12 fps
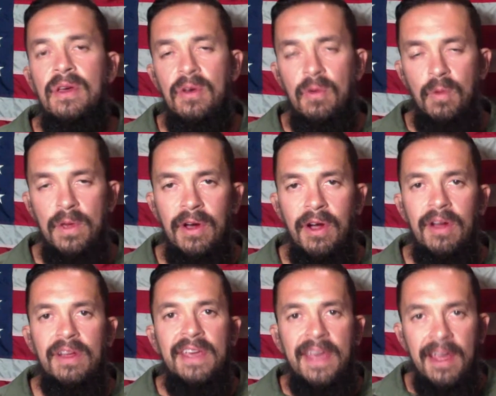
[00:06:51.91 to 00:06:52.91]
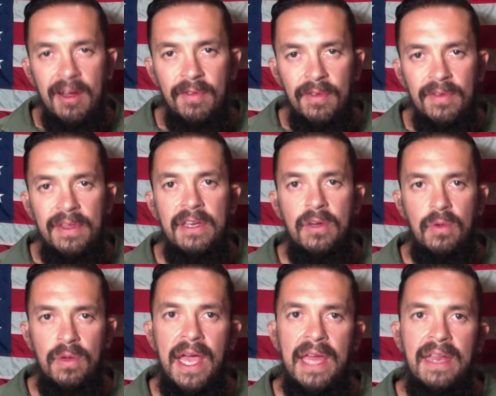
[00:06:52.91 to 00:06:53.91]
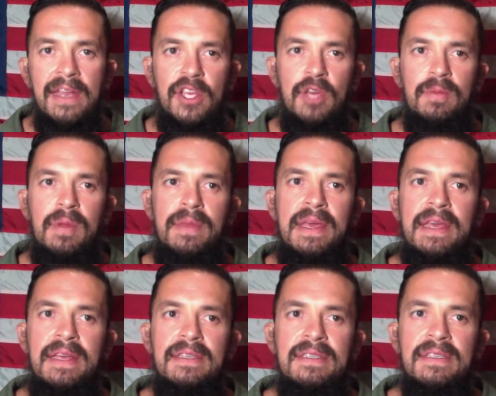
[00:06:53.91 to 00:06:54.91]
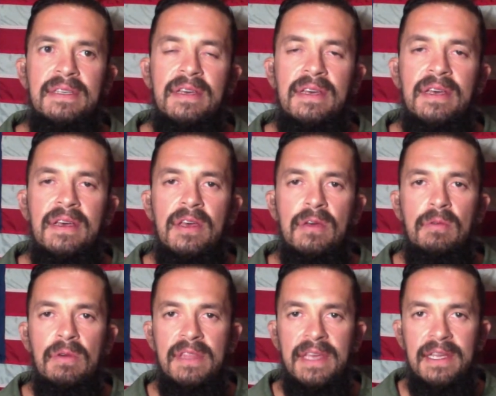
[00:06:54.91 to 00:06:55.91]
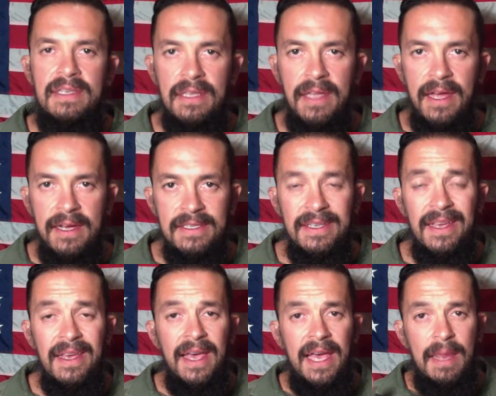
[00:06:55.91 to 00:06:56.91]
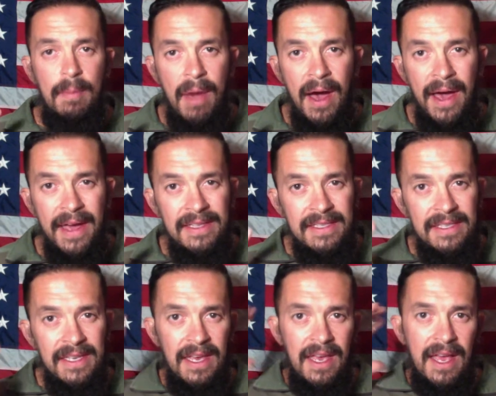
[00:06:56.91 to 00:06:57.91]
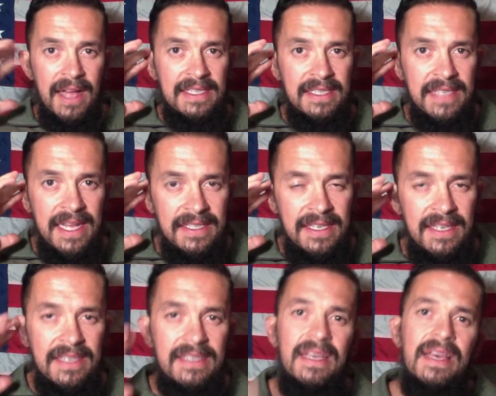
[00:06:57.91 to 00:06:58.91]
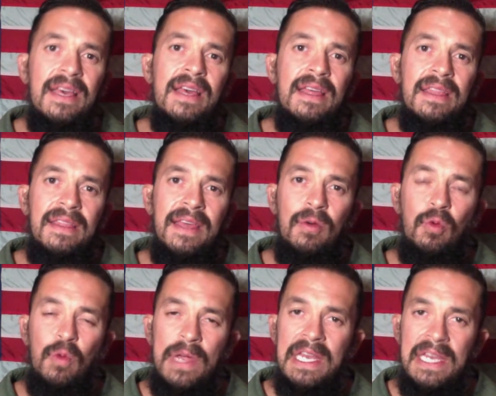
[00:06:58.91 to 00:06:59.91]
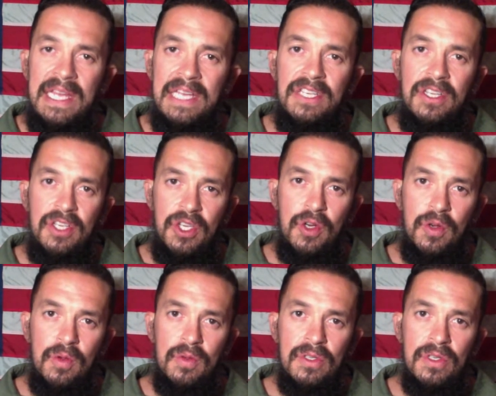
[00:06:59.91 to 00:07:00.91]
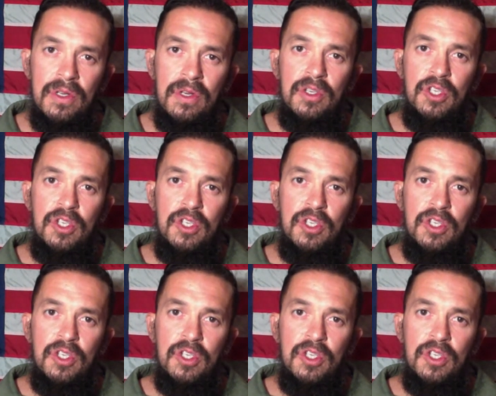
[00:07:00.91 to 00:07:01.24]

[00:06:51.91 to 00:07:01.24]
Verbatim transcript: we are carefully created human beings with intellects and minds and senses that we need to use to